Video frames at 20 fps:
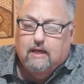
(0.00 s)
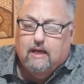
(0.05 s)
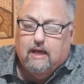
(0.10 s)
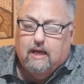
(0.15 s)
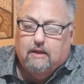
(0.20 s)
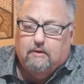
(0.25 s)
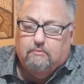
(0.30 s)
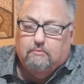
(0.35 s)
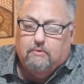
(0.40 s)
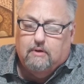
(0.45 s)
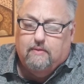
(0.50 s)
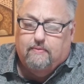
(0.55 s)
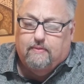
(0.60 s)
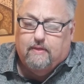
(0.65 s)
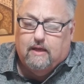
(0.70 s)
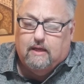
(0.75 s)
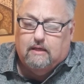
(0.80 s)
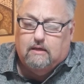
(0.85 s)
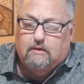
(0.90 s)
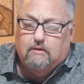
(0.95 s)
and we
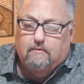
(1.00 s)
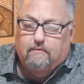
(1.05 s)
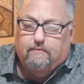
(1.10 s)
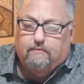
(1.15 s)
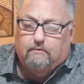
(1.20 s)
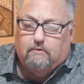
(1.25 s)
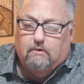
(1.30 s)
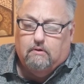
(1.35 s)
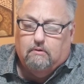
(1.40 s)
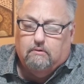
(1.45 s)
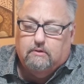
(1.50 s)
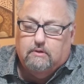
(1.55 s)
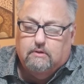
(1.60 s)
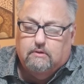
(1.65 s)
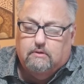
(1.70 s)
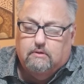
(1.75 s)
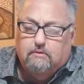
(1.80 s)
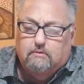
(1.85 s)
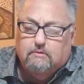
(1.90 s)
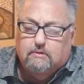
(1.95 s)
thank you for all you
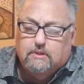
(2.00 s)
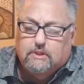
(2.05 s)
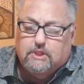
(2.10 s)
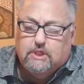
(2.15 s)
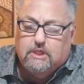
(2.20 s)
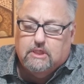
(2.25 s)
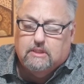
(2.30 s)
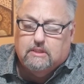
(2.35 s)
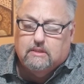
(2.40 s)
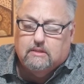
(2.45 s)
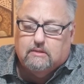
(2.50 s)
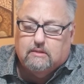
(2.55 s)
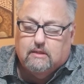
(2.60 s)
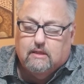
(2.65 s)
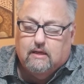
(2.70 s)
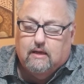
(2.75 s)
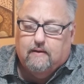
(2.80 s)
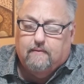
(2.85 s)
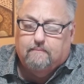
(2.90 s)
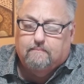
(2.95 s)
do. In Jesus'
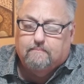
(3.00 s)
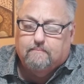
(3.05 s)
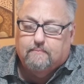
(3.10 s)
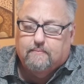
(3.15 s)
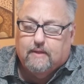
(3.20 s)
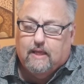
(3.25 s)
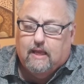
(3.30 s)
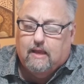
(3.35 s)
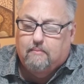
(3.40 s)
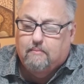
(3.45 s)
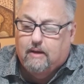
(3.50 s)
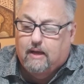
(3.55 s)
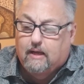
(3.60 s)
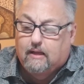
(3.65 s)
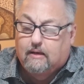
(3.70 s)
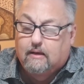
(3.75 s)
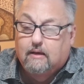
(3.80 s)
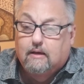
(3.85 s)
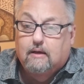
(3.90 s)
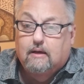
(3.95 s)
name, amen.
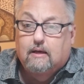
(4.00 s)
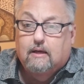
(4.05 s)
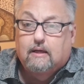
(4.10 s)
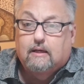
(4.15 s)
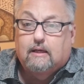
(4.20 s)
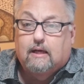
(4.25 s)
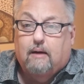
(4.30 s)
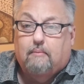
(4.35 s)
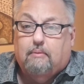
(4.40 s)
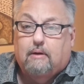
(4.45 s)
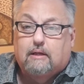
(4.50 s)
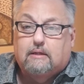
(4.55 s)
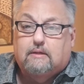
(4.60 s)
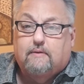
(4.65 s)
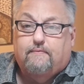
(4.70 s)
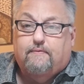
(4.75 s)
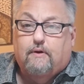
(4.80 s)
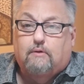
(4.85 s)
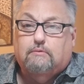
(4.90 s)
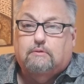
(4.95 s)
God bless you,
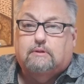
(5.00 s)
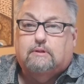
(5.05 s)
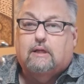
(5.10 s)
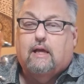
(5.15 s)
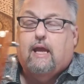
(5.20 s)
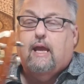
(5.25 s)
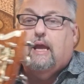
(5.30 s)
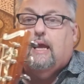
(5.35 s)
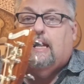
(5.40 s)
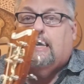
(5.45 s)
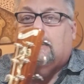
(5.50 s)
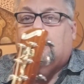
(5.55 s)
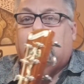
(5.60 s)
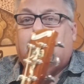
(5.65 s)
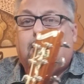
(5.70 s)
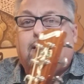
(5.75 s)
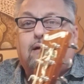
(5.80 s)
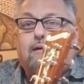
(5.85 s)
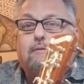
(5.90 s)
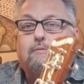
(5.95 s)
folks, and
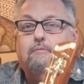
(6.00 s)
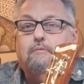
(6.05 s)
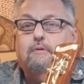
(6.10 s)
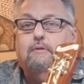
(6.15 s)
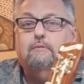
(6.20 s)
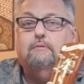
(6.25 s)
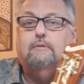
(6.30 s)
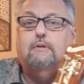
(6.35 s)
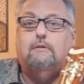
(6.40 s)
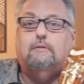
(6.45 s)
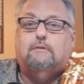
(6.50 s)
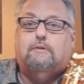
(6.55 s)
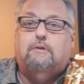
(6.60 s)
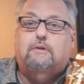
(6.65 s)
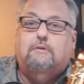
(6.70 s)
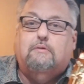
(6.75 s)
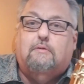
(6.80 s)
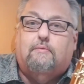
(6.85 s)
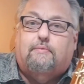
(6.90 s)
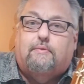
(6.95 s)
uh, we'll talk to
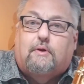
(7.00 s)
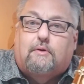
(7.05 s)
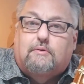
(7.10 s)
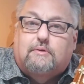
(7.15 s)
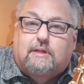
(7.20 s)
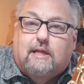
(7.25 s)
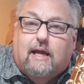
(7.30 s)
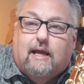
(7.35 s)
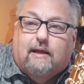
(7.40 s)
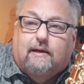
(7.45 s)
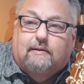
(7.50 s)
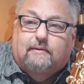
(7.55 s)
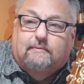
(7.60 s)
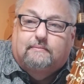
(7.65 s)
you on Thursday.